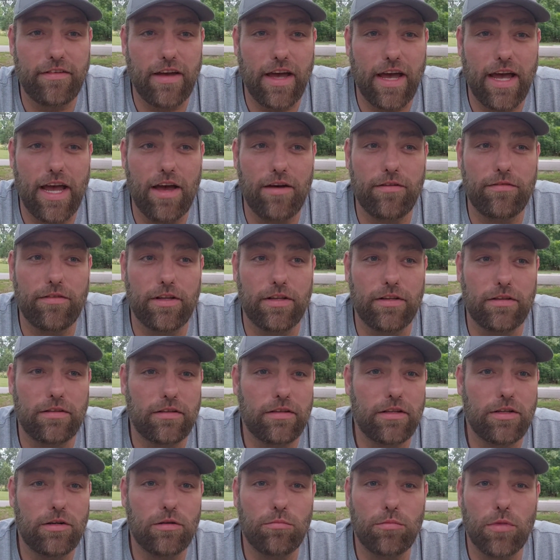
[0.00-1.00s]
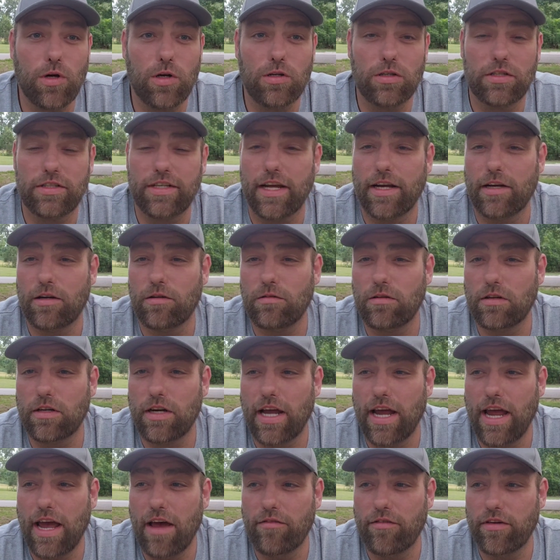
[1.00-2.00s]
I have a little motorcycle, and
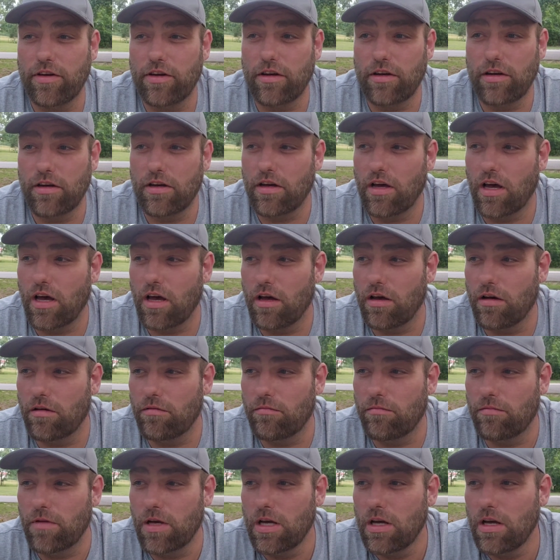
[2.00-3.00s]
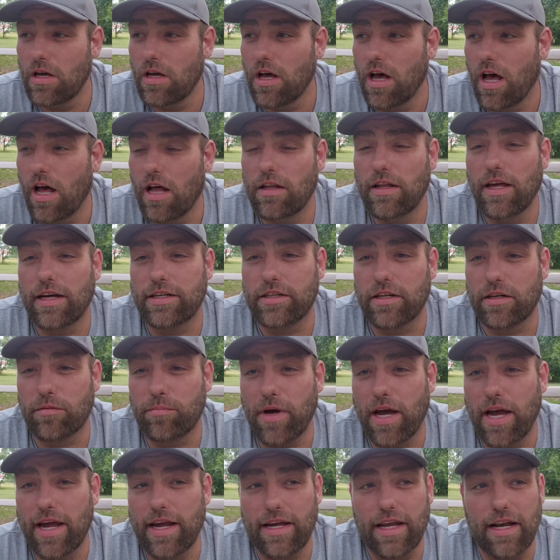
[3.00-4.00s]
I have a electric
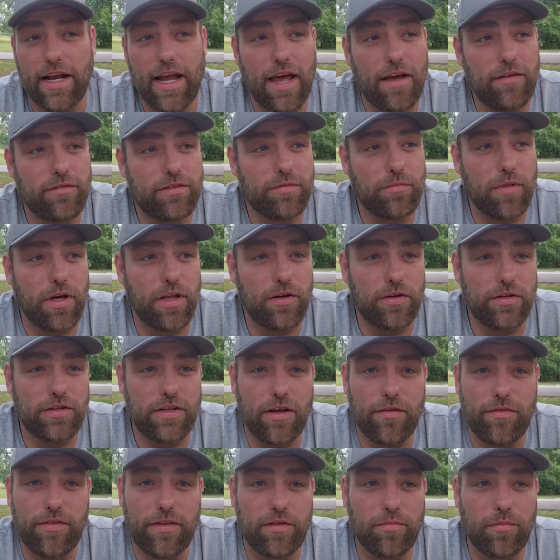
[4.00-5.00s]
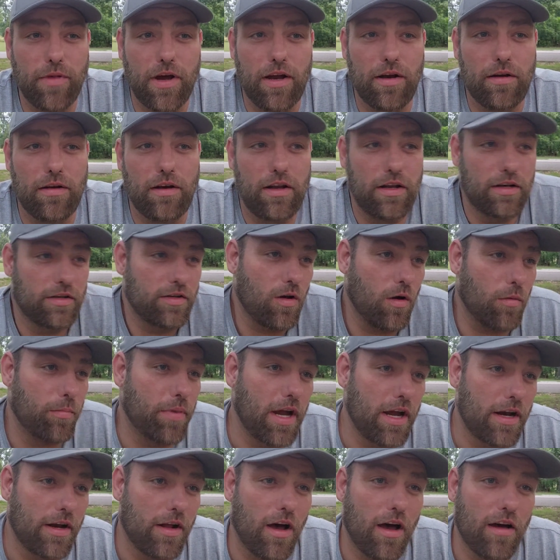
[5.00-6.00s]
bike, and I have some other stuff that's mine. It's all
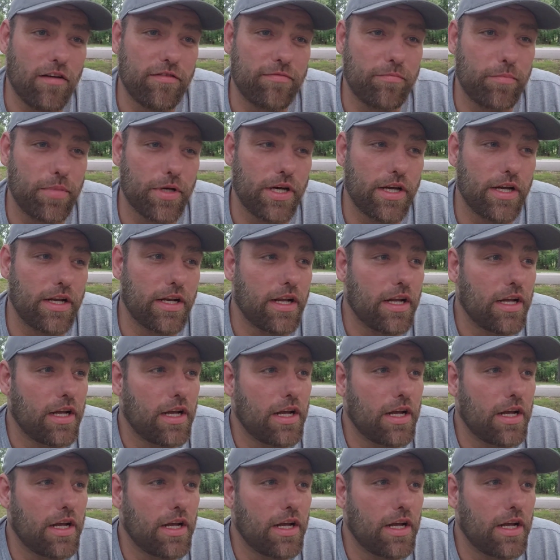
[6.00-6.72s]
paid off, but